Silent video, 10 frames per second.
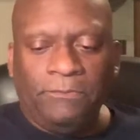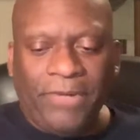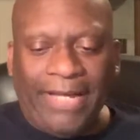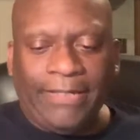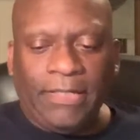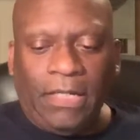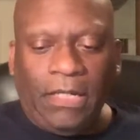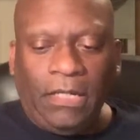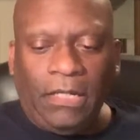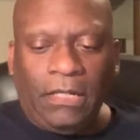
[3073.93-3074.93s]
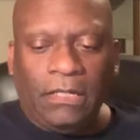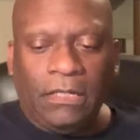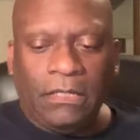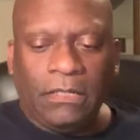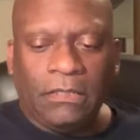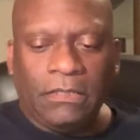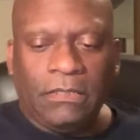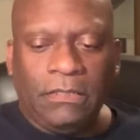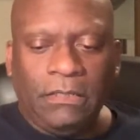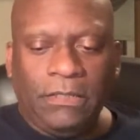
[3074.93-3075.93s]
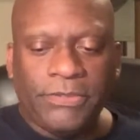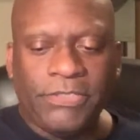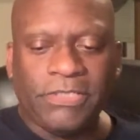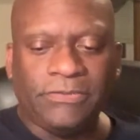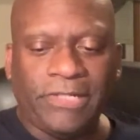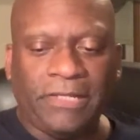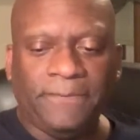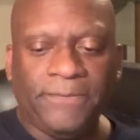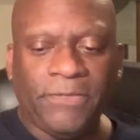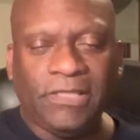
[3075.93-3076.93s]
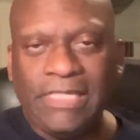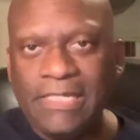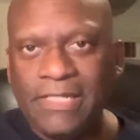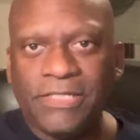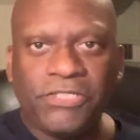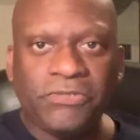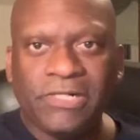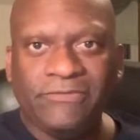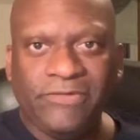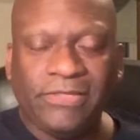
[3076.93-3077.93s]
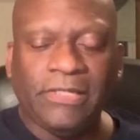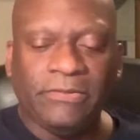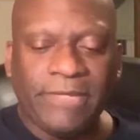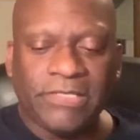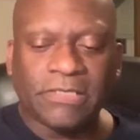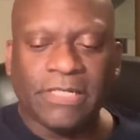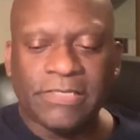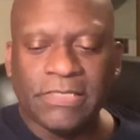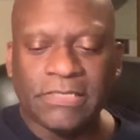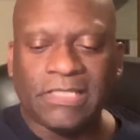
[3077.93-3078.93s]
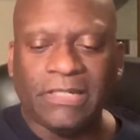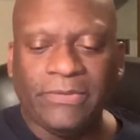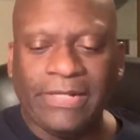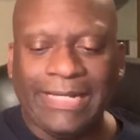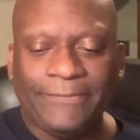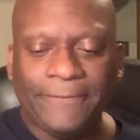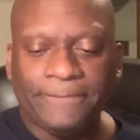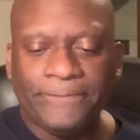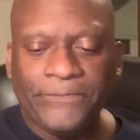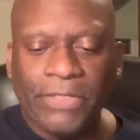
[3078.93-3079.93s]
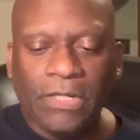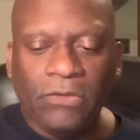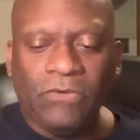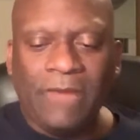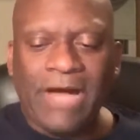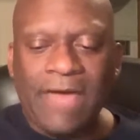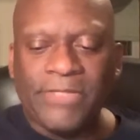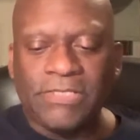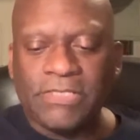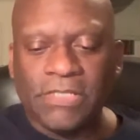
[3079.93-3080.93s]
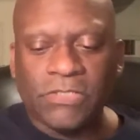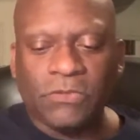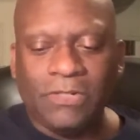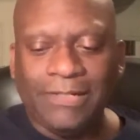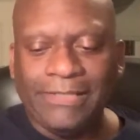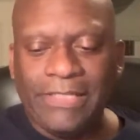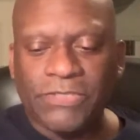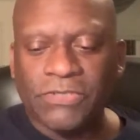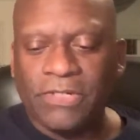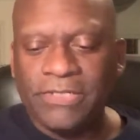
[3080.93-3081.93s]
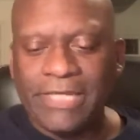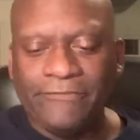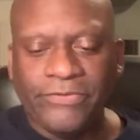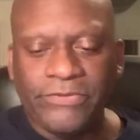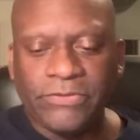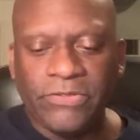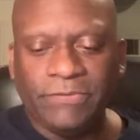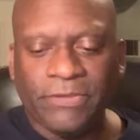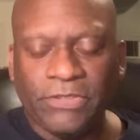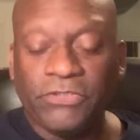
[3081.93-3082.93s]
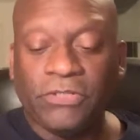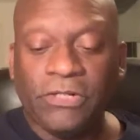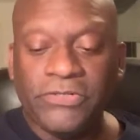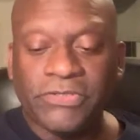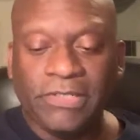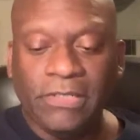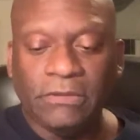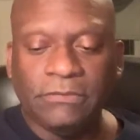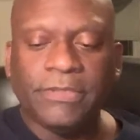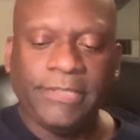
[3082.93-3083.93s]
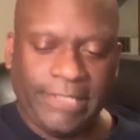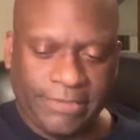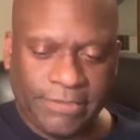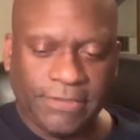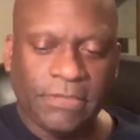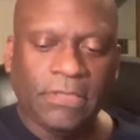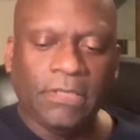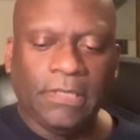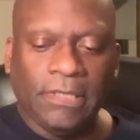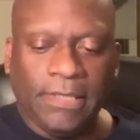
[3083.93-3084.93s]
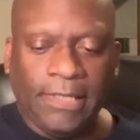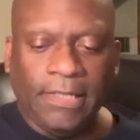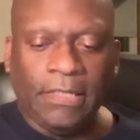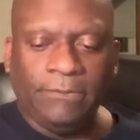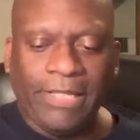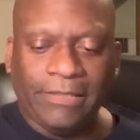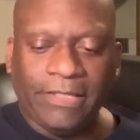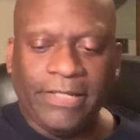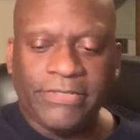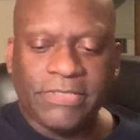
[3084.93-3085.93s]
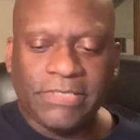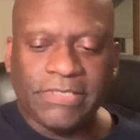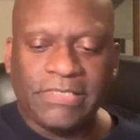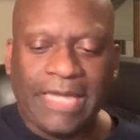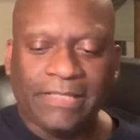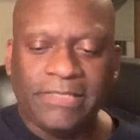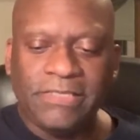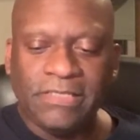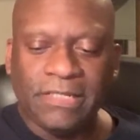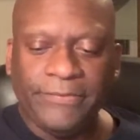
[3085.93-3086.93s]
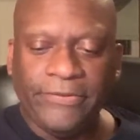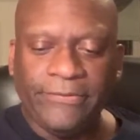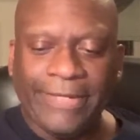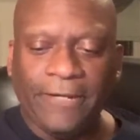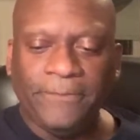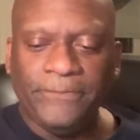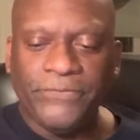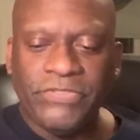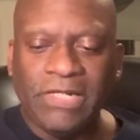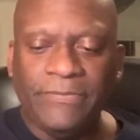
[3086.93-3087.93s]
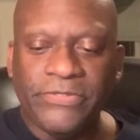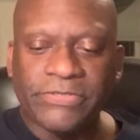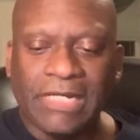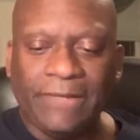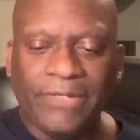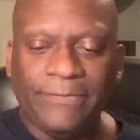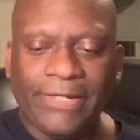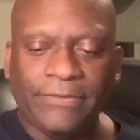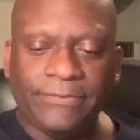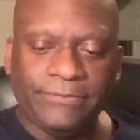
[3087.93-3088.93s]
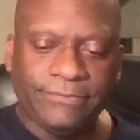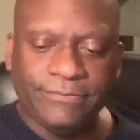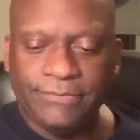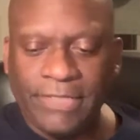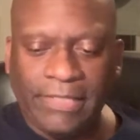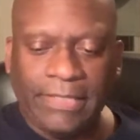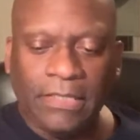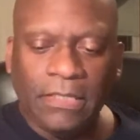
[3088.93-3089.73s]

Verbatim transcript: But uh, considering the lean issue and everything, it makes a lot of sense that that would happen. Rob Iman says, Kroenke is starting to have concerns about the Chargers on Inglewood. Yes. Uh, Black Lion says exactly CW about CW's comment about LA.